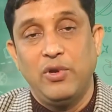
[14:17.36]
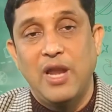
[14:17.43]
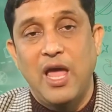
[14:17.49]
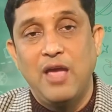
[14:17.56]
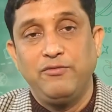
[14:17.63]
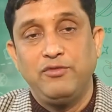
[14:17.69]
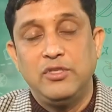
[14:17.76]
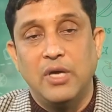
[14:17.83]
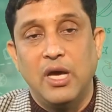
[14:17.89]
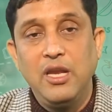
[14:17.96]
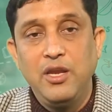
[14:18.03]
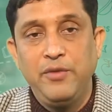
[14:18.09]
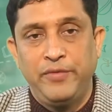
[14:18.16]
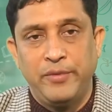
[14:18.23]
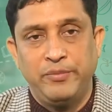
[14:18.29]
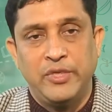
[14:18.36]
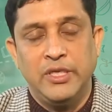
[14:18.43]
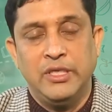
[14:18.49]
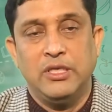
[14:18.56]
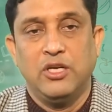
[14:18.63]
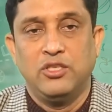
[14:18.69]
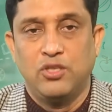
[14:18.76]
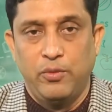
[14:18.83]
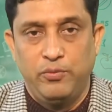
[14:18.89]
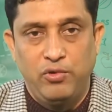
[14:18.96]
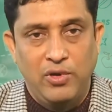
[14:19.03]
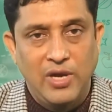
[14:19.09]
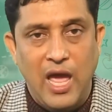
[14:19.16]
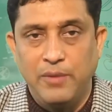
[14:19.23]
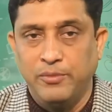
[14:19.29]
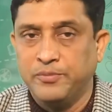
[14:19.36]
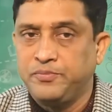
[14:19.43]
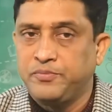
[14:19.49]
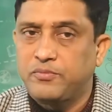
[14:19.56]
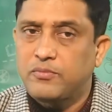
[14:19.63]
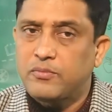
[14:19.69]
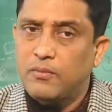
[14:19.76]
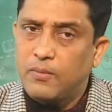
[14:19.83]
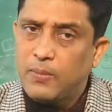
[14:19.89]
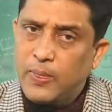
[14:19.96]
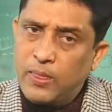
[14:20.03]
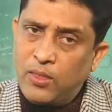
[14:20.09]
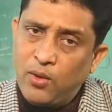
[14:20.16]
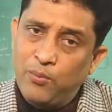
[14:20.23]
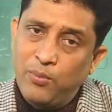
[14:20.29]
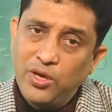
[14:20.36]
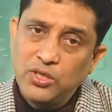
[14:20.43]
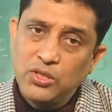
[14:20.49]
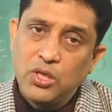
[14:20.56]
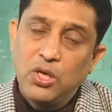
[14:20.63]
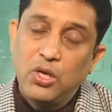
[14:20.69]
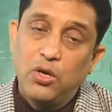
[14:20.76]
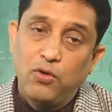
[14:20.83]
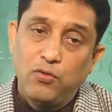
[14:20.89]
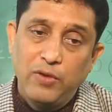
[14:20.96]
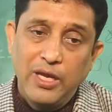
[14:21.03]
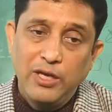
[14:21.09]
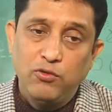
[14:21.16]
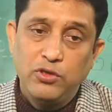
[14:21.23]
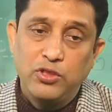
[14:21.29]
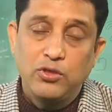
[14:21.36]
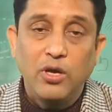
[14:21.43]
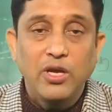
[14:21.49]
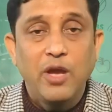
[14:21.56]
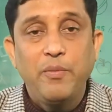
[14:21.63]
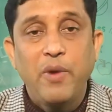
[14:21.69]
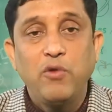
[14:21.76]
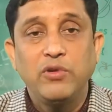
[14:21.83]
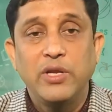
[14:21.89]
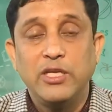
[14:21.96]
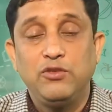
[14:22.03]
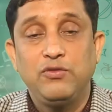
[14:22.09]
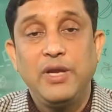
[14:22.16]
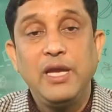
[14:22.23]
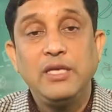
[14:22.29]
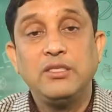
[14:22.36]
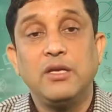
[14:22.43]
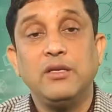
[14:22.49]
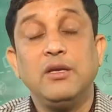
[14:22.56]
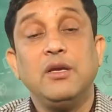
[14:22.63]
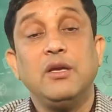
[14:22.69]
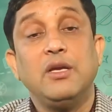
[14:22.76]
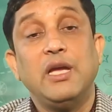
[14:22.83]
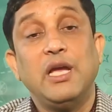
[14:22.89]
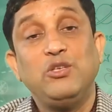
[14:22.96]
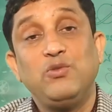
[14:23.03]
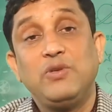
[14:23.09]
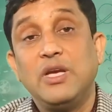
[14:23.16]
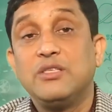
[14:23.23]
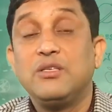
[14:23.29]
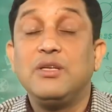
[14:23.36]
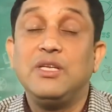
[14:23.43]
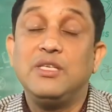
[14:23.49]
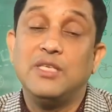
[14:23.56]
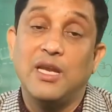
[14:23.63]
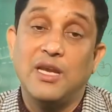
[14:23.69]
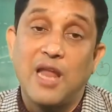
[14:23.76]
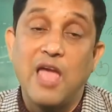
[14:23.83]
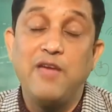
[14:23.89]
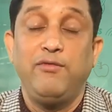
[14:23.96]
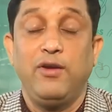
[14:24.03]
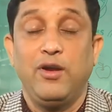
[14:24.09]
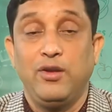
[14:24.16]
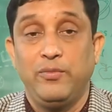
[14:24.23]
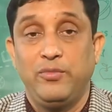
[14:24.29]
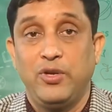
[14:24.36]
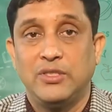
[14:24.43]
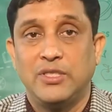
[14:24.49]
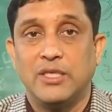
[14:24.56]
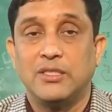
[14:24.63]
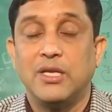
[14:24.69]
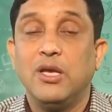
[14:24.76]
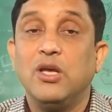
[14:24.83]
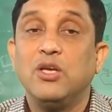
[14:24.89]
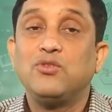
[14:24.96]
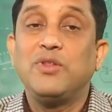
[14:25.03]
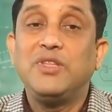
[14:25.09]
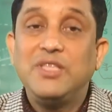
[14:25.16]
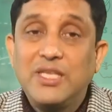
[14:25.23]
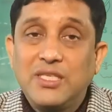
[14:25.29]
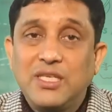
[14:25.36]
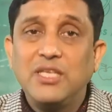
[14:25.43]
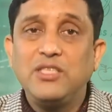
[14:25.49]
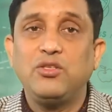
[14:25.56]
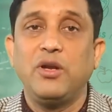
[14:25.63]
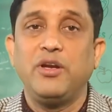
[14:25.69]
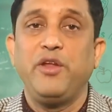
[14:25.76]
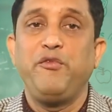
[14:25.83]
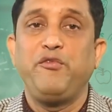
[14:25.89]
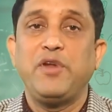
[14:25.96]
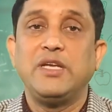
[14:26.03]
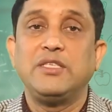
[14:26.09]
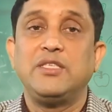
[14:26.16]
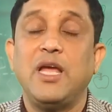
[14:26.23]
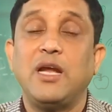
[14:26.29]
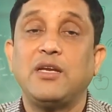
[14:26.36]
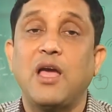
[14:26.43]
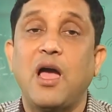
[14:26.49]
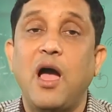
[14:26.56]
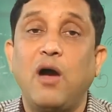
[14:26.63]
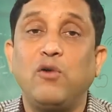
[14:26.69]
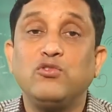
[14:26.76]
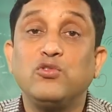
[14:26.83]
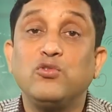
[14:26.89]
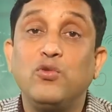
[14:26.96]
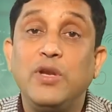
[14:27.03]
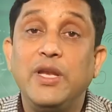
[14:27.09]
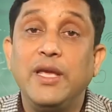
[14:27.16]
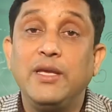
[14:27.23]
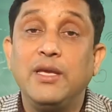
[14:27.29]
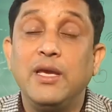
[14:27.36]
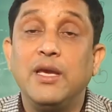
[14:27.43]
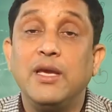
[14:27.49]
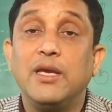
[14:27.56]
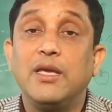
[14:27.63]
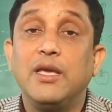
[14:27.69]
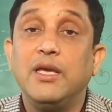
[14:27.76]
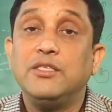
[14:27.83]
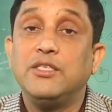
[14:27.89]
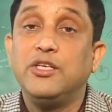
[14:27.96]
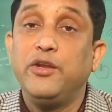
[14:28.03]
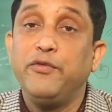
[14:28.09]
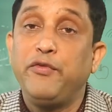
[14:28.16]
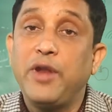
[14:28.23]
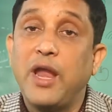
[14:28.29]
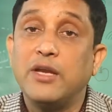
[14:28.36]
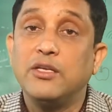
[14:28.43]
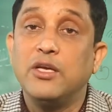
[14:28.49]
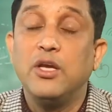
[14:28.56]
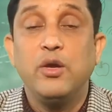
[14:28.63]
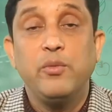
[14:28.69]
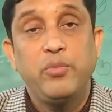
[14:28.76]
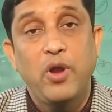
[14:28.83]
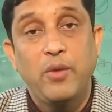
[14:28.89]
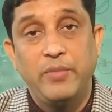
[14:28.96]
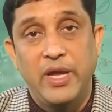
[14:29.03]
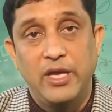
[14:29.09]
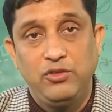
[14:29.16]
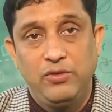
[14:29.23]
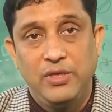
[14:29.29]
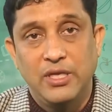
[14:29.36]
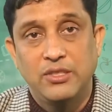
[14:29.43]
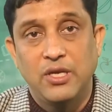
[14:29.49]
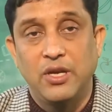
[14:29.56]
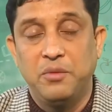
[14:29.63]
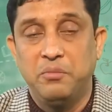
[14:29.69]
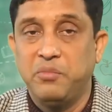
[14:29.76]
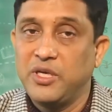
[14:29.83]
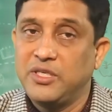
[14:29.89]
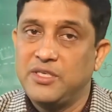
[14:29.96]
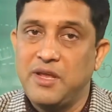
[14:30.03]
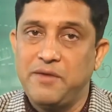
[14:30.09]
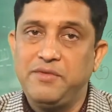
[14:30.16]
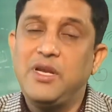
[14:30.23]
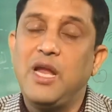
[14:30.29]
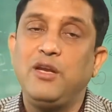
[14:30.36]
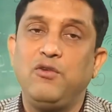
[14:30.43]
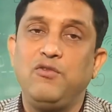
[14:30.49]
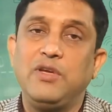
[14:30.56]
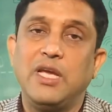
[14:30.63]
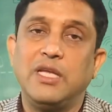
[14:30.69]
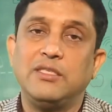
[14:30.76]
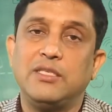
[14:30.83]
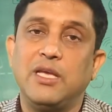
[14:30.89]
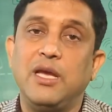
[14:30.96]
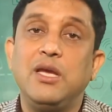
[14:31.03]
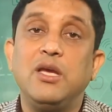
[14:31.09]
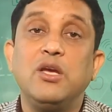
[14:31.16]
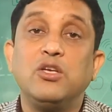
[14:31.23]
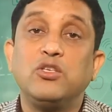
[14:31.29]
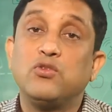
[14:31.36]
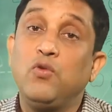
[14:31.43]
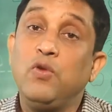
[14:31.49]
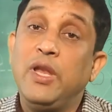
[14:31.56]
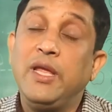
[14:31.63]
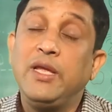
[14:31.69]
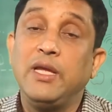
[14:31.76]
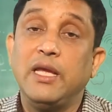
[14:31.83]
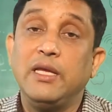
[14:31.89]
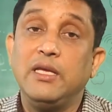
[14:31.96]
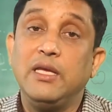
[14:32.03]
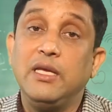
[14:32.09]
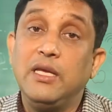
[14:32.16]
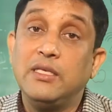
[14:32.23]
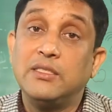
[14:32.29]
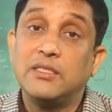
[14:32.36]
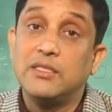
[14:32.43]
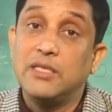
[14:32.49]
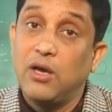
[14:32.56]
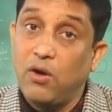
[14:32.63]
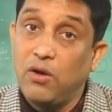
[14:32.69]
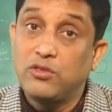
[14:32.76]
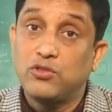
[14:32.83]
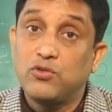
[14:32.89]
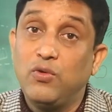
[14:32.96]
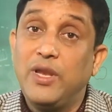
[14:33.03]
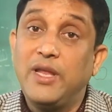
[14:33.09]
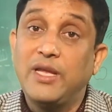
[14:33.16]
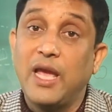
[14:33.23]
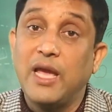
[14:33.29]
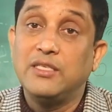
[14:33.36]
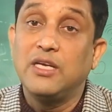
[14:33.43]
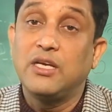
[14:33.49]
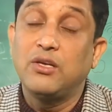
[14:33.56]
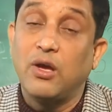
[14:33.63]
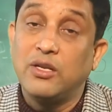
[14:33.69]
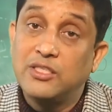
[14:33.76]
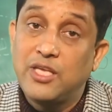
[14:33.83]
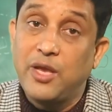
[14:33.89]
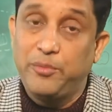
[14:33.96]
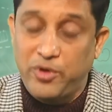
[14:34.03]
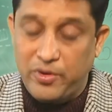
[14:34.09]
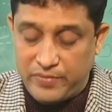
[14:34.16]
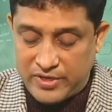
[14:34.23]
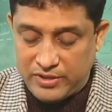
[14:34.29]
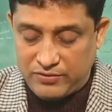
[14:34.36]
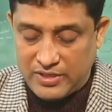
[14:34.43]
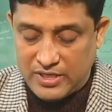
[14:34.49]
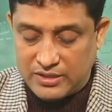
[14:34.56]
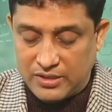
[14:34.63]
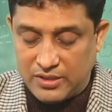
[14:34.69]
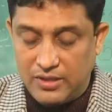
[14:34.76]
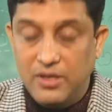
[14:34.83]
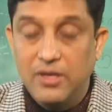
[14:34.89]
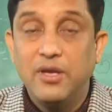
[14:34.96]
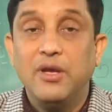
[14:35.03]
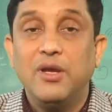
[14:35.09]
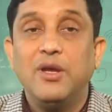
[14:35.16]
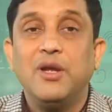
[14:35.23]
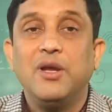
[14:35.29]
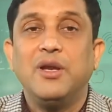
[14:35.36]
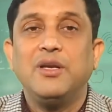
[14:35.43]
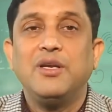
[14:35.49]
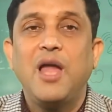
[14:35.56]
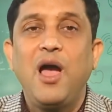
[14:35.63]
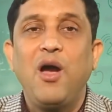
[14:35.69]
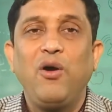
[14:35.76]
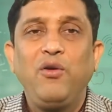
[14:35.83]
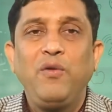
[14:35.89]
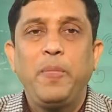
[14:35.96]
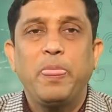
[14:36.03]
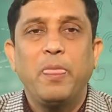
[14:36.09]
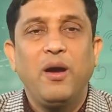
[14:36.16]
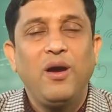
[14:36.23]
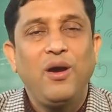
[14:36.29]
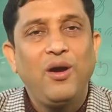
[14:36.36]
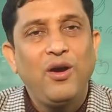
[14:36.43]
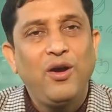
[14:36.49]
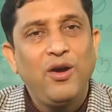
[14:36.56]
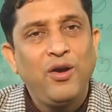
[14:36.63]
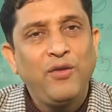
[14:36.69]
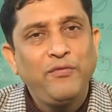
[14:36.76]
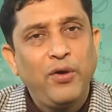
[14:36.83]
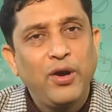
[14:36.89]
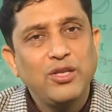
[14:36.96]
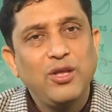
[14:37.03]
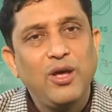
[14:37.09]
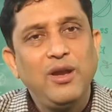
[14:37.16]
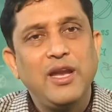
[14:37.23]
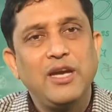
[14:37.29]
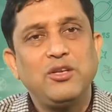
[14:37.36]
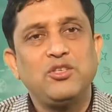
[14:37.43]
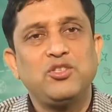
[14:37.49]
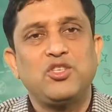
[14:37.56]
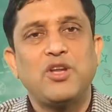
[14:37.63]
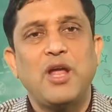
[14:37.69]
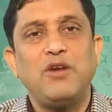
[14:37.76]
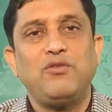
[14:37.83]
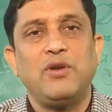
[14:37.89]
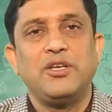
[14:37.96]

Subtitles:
your life, the early 15 years of your life. But when we talk about education, education is a lifelong process. So this is the difference, that how schooling is different from education. But definitely we can say schooling is, or schooling as a concept of education. Now further let us try to